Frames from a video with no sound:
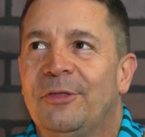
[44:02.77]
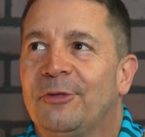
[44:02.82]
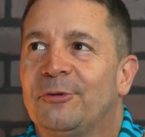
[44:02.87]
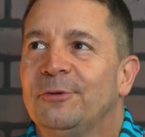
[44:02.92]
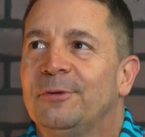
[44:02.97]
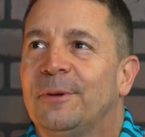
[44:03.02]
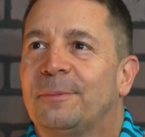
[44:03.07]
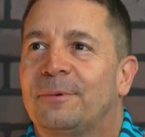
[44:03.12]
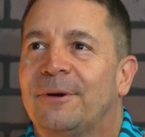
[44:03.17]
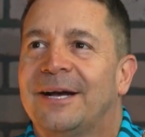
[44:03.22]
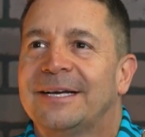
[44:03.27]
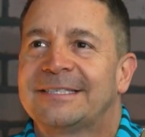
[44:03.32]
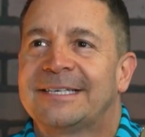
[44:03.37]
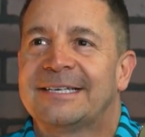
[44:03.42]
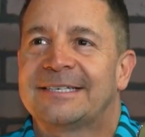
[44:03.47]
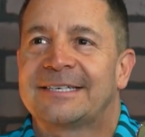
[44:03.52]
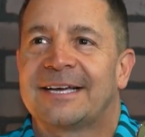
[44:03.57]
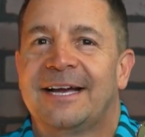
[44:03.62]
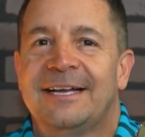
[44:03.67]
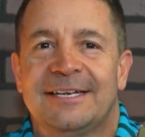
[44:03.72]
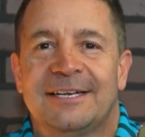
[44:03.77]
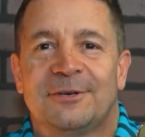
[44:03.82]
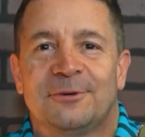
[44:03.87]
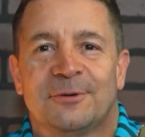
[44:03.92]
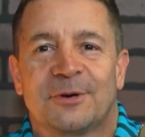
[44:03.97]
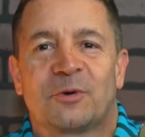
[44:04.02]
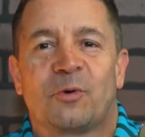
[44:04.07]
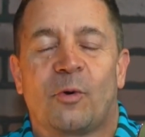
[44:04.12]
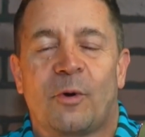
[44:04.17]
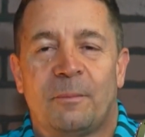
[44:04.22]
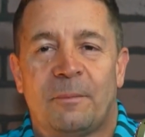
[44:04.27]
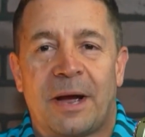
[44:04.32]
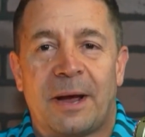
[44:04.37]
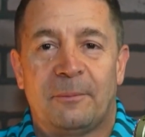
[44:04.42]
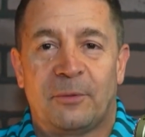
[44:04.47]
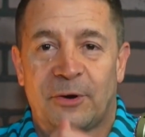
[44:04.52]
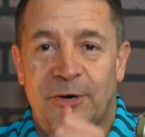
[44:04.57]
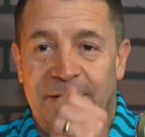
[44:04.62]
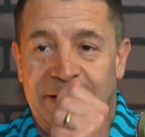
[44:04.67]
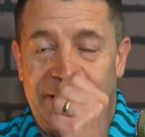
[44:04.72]
through the process I did to record my
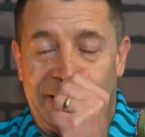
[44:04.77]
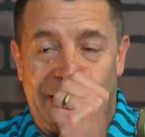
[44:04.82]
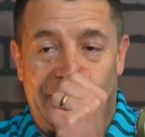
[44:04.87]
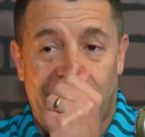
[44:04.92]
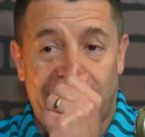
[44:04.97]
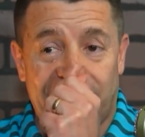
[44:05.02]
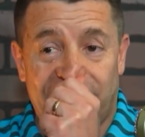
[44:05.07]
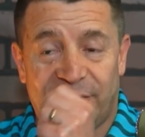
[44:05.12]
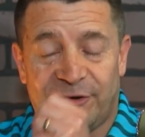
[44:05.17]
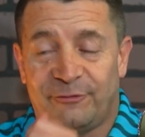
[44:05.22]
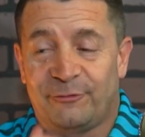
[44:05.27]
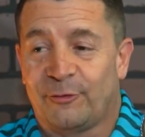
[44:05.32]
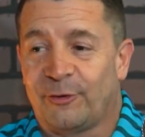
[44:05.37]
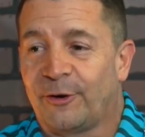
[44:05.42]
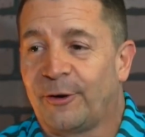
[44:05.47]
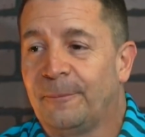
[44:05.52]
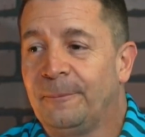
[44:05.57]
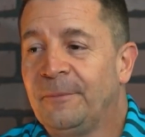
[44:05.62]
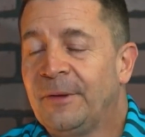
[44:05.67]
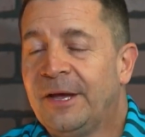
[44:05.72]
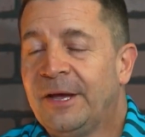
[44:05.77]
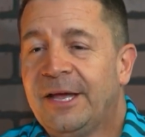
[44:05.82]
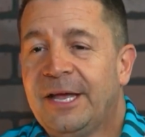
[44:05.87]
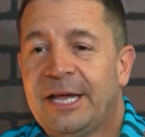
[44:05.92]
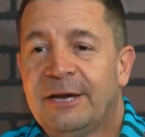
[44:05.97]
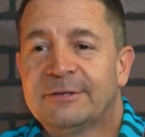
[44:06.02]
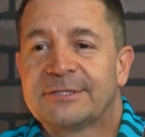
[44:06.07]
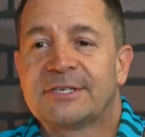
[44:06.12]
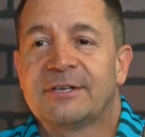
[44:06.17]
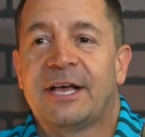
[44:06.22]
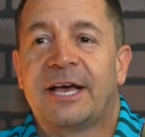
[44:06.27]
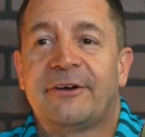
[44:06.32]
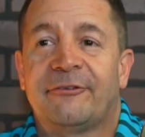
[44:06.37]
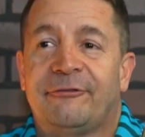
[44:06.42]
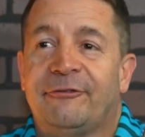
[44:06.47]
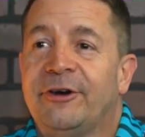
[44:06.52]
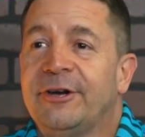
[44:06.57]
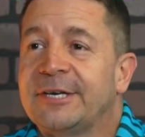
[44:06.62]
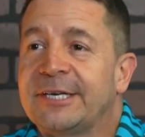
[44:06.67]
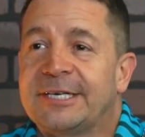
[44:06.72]
book in audio form, it was a lot of
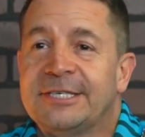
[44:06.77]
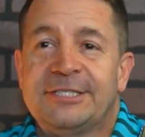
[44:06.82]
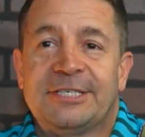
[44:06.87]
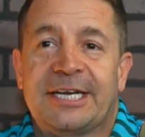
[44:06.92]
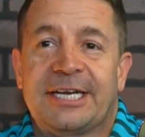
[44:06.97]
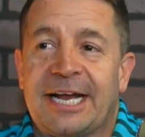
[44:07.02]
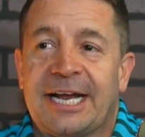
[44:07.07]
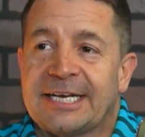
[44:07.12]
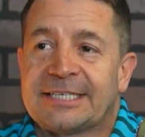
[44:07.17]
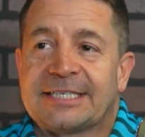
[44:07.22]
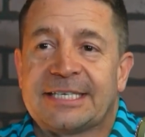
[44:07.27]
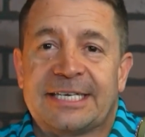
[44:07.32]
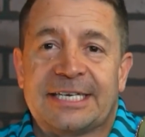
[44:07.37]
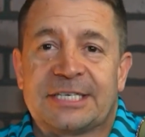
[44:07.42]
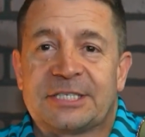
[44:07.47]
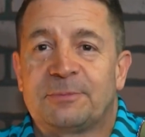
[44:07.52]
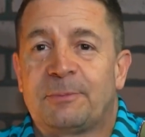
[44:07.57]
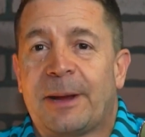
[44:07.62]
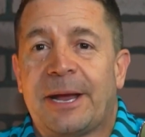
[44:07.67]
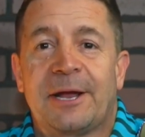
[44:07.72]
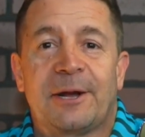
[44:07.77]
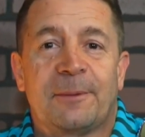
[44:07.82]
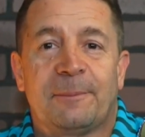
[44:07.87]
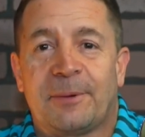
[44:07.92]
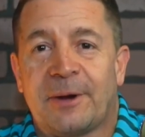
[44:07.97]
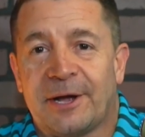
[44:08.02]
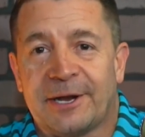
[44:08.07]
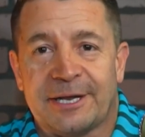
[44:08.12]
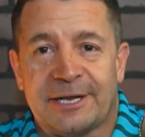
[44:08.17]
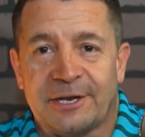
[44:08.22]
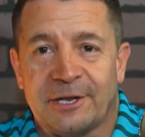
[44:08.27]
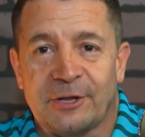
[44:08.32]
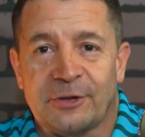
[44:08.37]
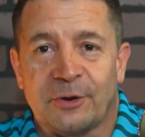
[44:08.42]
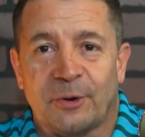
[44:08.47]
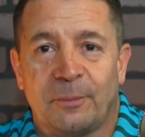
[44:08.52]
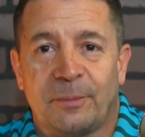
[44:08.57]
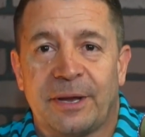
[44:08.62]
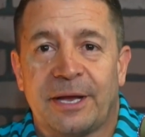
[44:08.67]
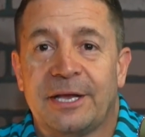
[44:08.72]
fun because you could actually expand upon it a
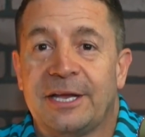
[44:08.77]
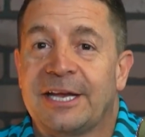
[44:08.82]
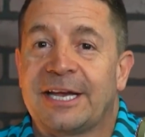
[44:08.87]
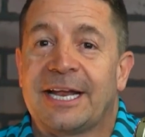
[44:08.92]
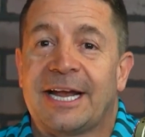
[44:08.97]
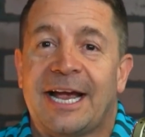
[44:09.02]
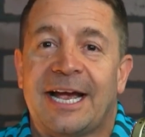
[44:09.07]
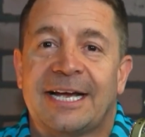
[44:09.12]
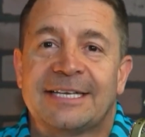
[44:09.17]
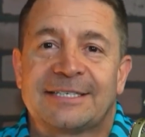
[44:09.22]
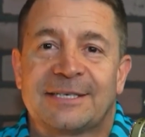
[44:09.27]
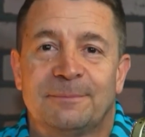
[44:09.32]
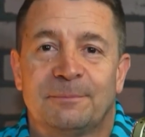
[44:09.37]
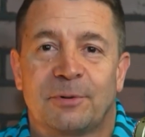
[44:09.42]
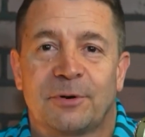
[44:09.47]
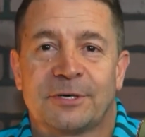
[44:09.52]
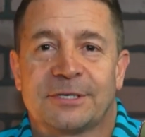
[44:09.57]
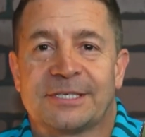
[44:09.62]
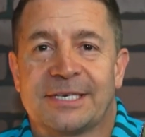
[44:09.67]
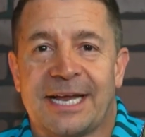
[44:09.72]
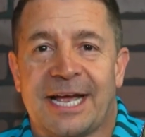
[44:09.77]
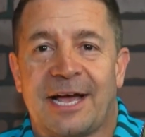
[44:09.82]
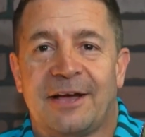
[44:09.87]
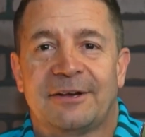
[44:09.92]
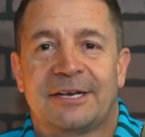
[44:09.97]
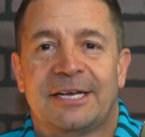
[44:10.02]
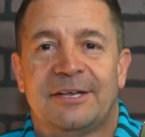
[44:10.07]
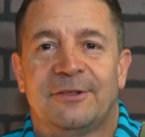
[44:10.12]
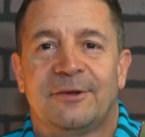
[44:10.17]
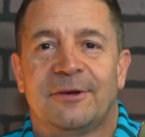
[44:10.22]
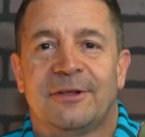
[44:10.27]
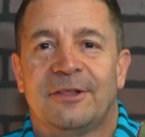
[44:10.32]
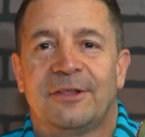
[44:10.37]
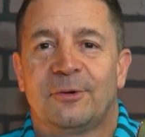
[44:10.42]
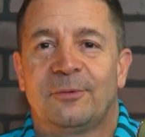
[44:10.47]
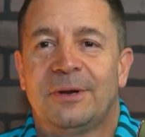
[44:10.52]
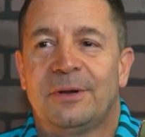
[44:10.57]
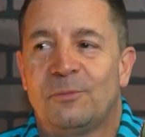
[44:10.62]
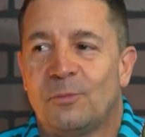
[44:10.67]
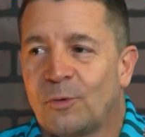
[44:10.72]
little bit. You can add some personality and the, the
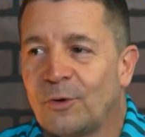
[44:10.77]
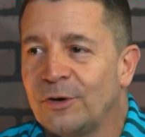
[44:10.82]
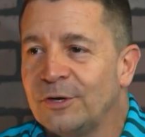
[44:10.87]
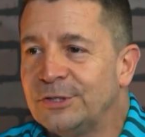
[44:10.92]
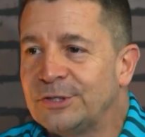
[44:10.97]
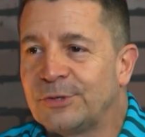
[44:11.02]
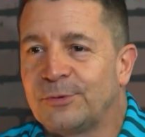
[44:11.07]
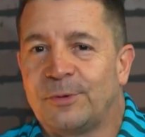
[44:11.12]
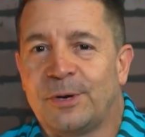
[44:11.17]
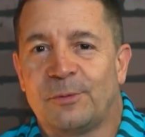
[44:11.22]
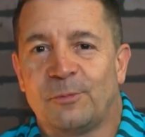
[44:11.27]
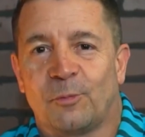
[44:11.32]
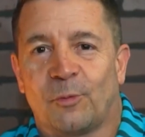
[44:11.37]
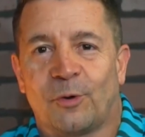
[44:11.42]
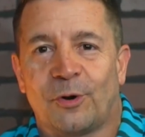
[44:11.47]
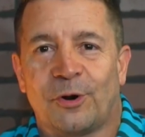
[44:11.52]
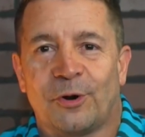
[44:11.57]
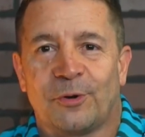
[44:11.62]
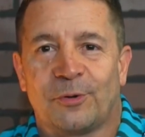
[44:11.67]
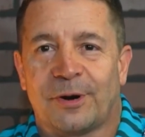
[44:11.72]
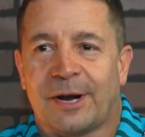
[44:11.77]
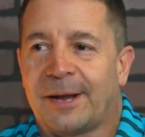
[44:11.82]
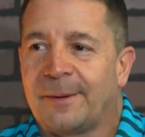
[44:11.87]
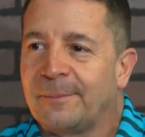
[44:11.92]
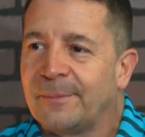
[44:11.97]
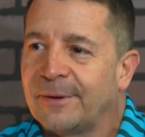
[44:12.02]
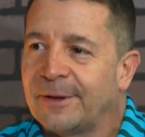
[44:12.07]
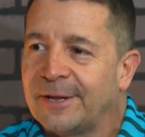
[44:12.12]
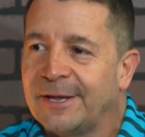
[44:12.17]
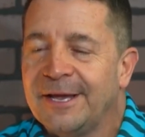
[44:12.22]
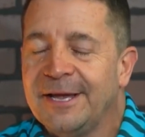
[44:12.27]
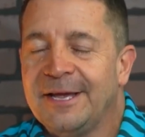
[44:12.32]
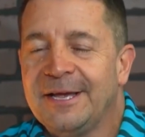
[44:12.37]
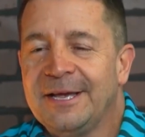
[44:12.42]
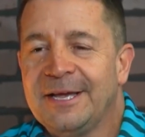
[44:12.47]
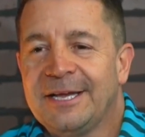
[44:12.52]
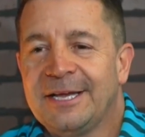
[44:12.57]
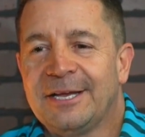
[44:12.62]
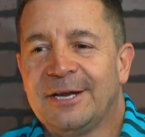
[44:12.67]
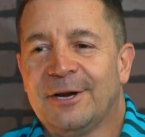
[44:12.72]
written words, the written word, right? But
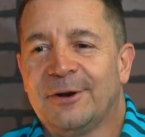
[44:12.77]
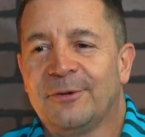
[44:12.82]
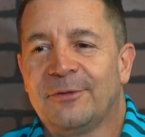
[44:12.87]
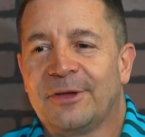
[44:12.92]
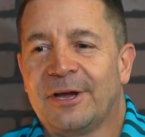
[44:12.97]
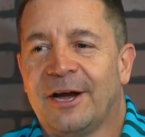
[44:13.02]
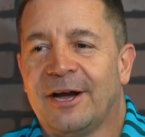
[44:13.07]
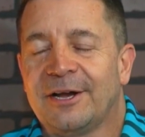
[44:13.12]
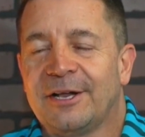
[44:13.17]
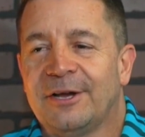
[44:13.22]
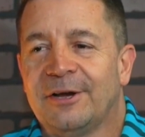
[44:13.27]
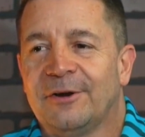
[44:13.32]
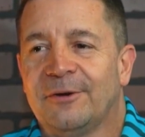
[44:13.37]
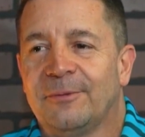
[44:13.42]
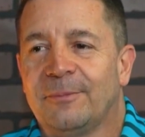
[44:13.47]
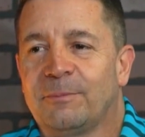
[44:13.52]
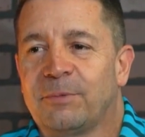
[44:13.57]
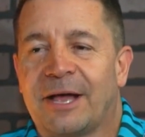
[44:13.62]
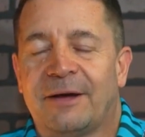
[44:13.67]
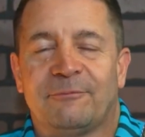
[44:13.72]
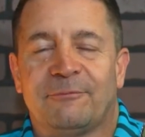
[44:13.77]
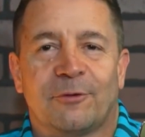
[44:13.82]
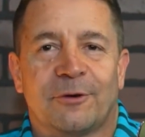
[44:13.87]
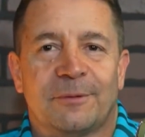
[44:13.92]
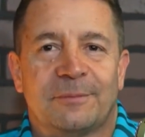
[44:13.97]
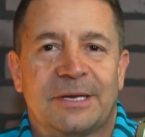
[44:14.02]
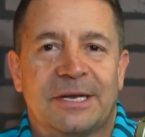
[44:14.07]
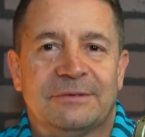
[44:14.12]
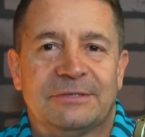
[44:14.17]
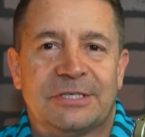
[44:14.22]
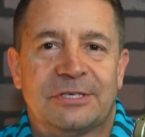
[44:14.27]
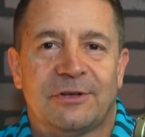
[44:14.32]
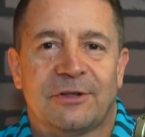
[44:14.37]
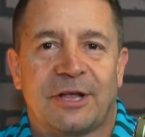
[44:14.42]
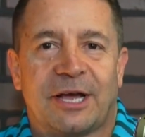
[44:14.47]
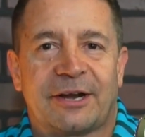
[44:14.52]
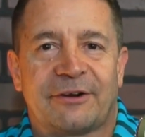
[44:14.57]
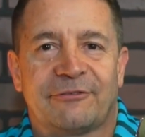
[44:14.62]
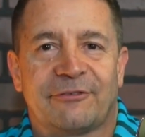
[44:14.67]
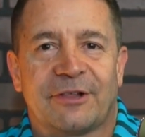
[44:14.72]
you know, the audio platform gives you a
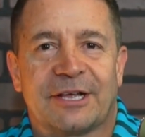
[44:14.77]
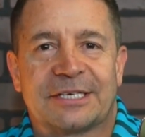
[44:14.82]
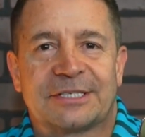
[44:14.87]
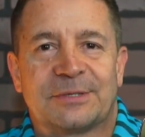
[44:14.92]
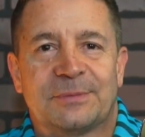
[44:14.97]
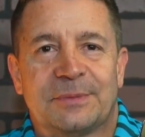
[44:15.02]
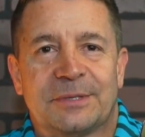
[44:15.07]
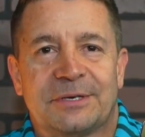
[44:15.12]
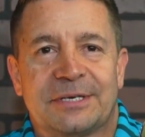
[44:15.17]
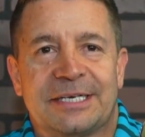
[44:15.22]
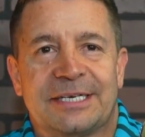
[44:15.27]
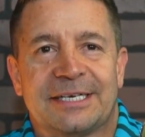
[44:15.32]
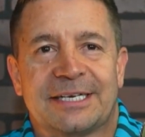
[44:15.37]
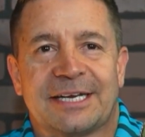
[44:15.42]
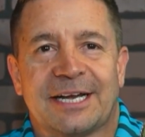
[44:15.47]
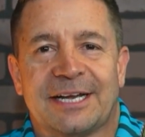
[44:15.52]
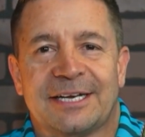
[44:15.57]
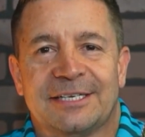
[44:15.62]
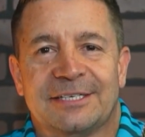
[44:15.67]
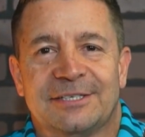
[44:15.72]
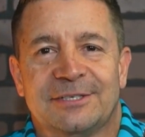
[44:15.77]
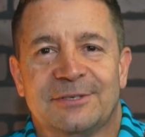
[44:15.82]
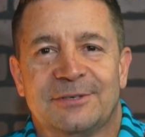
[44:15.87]
lot of flexibility to kind of do